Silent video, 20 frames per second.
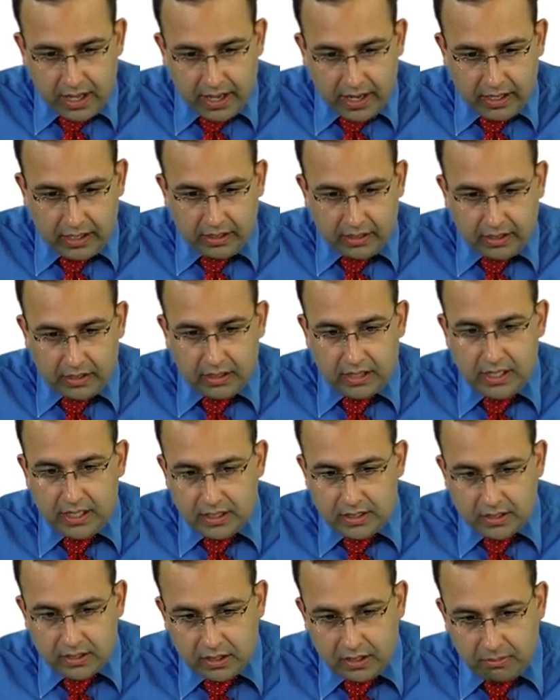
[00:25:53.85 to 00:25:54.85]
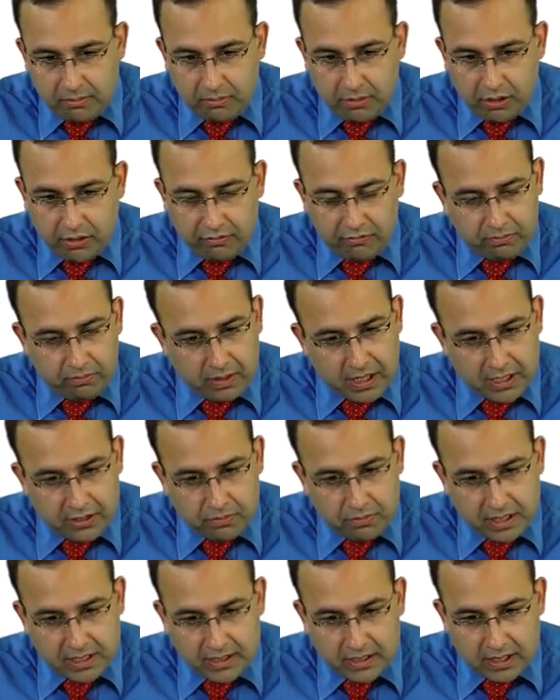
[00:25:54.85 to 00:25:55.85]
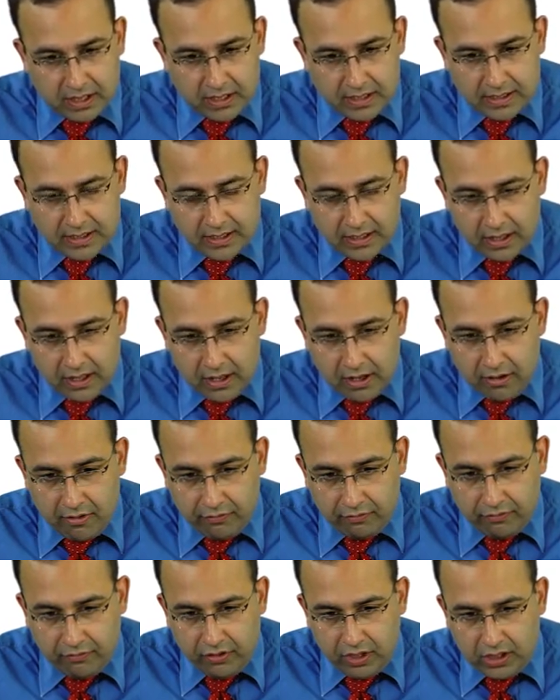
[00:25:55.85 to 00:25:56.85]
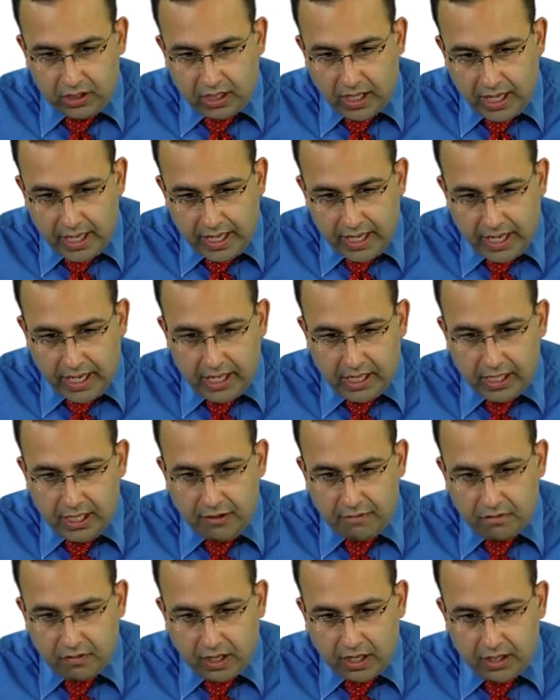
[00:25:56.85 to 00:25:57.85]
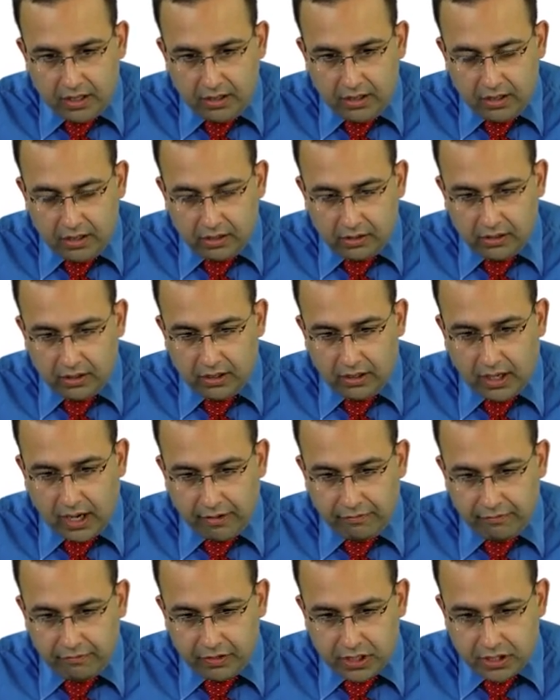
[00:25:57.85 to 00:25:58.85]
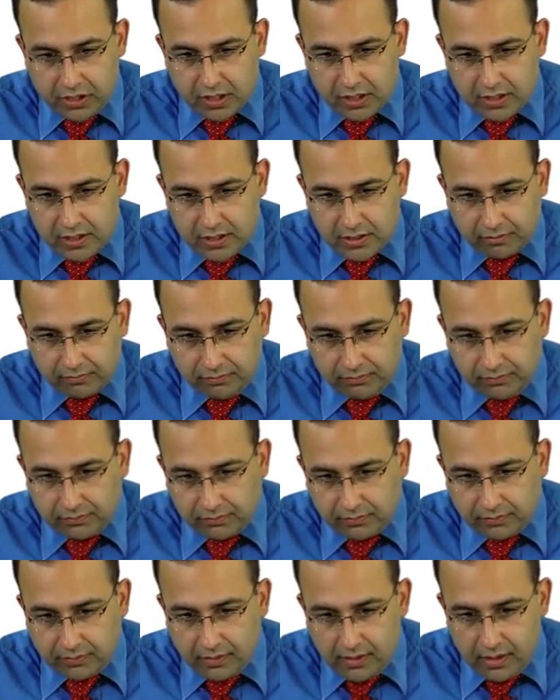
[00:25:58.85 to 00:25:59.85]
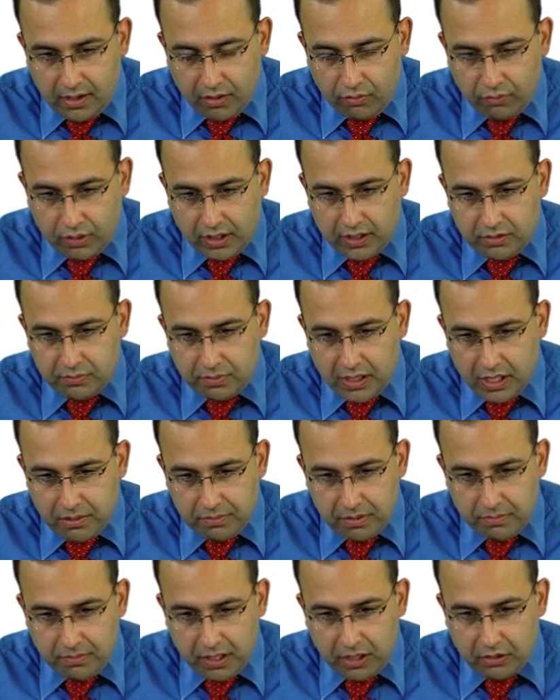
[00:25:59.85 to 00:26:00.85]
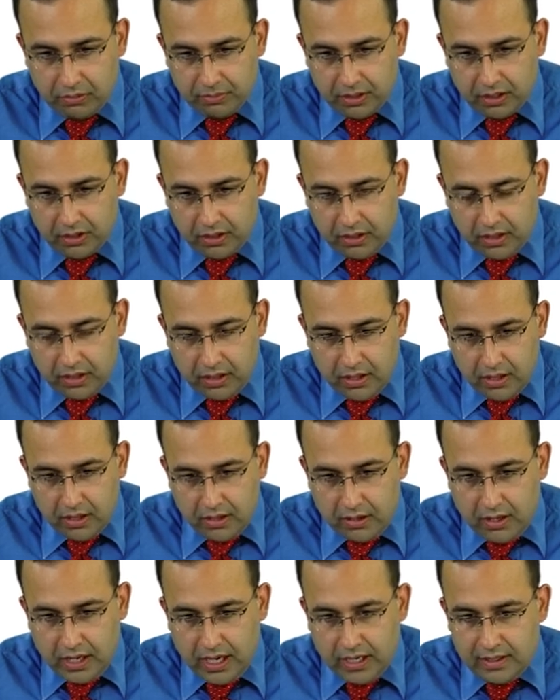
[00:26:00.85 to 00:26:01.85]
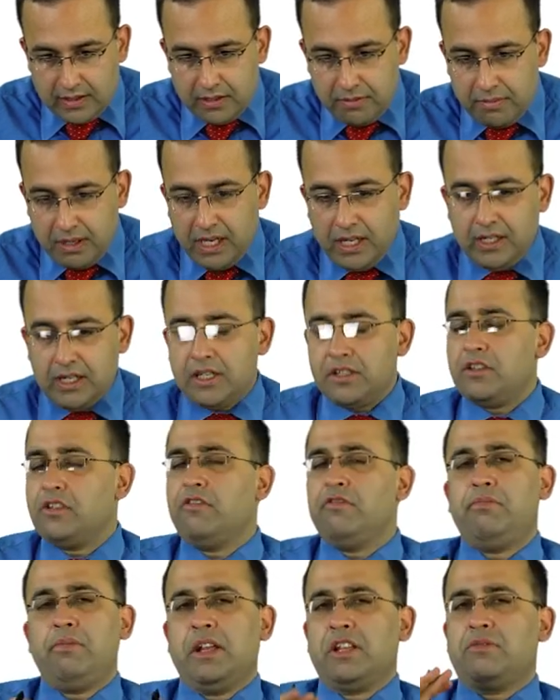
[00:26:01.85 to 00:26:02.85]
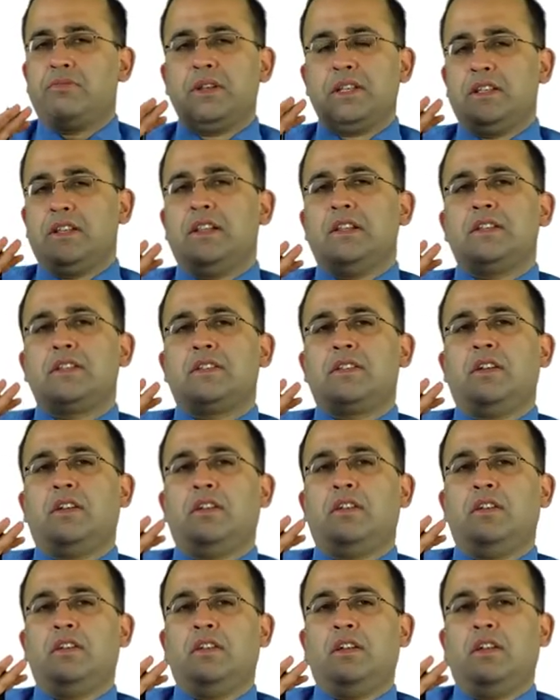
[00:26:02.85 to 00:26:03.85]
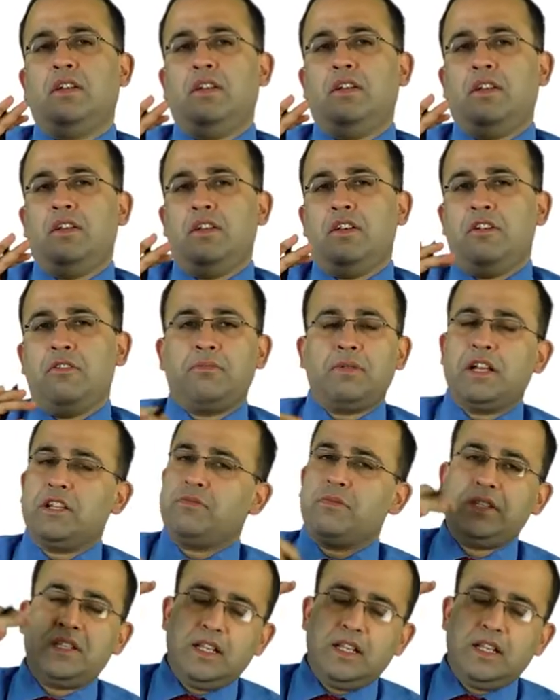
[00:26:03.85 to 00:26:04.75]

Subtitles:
increased number of plasma cells with any one graft features. What is multiple myeloma? It is a malignancy of plasma cells. Plasma